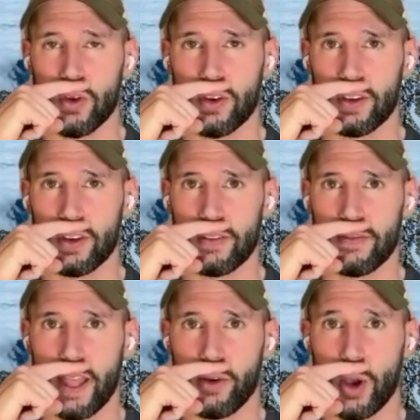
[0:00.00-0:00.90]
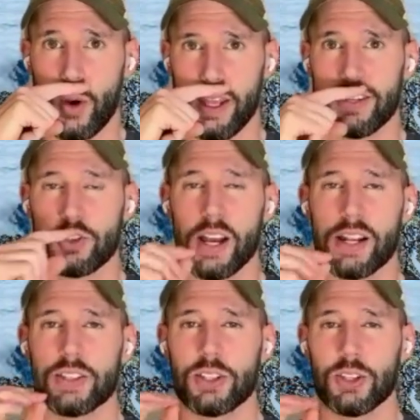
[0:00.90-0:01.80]
Good. Now go ahead and
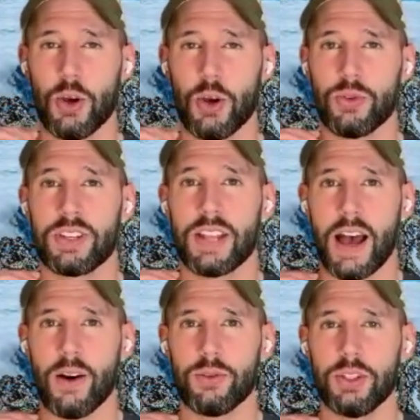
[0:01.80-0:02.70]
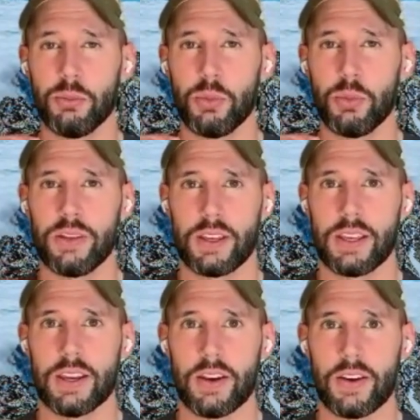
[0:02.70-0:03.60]
try to slow down your breathing
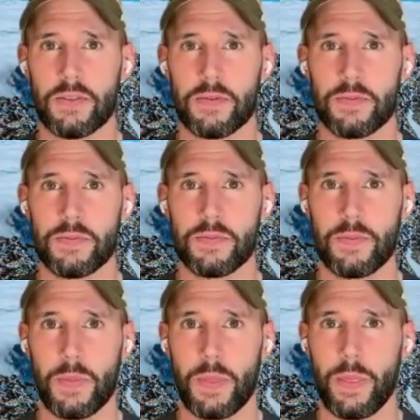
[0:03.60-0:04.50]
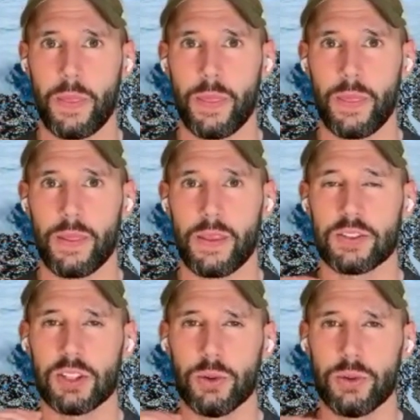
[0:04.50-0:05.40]
here.
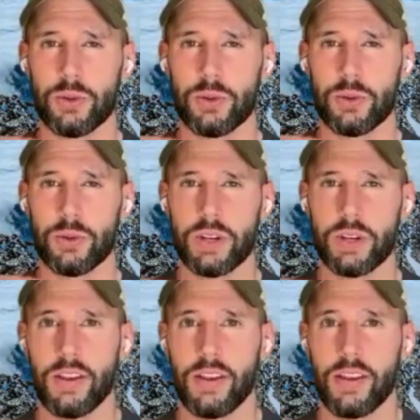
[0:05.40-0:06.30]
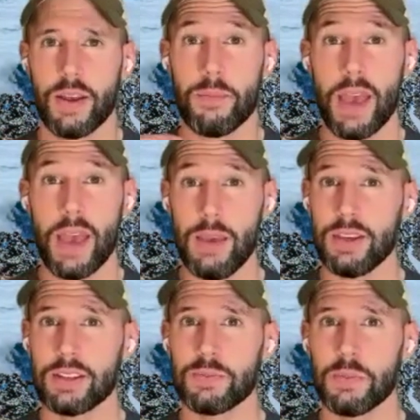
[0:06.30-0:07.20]
Slow down
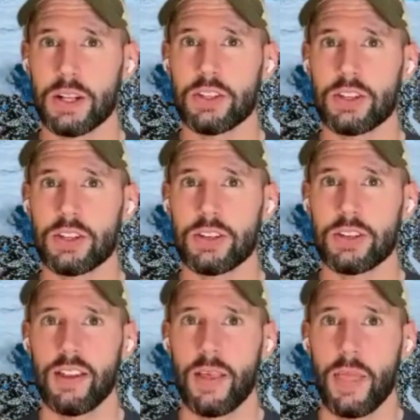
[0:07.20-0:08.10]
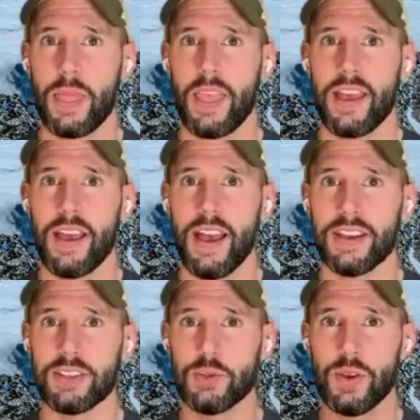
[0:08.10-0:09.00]
maybe as much
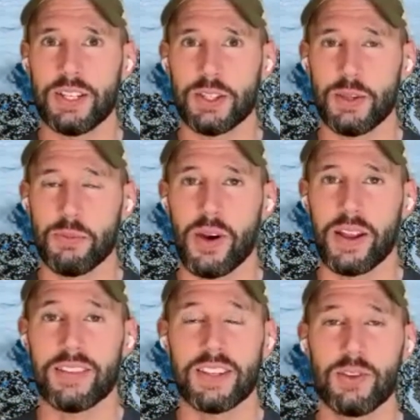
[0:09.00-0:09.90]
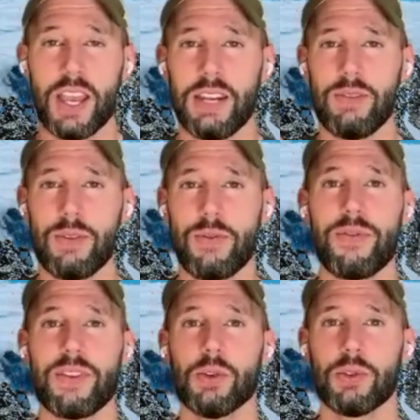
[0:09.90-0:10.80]
as you reach the point that you can't even
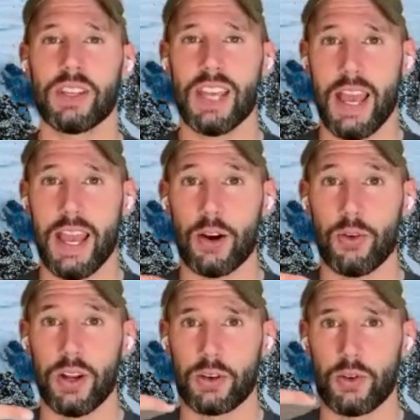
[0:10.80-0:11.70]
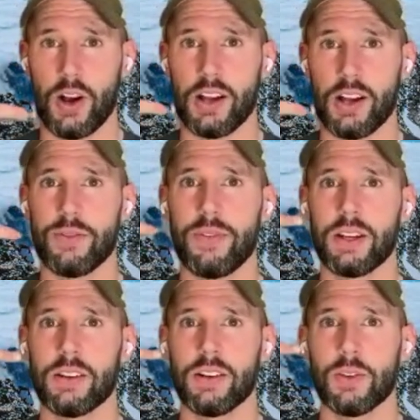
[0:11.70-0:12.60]
feel the air run across your
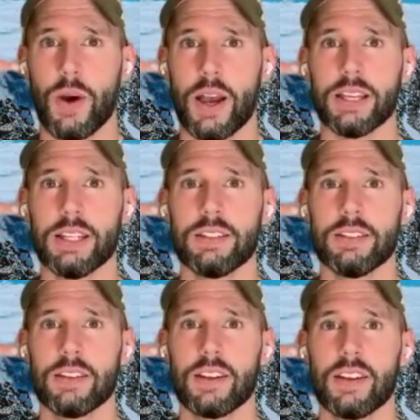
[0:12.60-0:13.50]
finger on the way in,